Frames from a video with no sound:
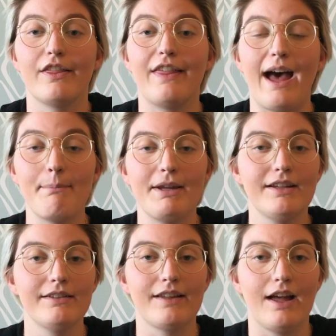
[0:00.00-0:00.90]
That
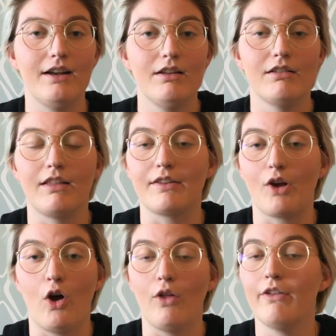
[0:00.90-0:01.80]
being said, that's
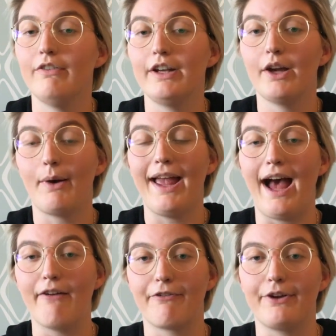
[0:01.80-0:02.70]
all the video I
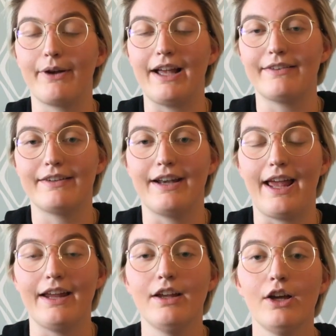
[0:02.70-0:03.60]
have for you guys
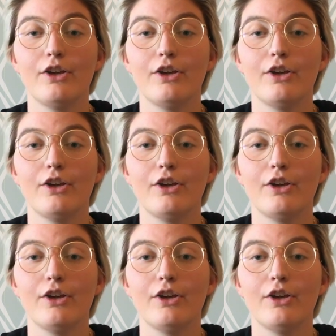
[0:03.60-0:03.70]
today.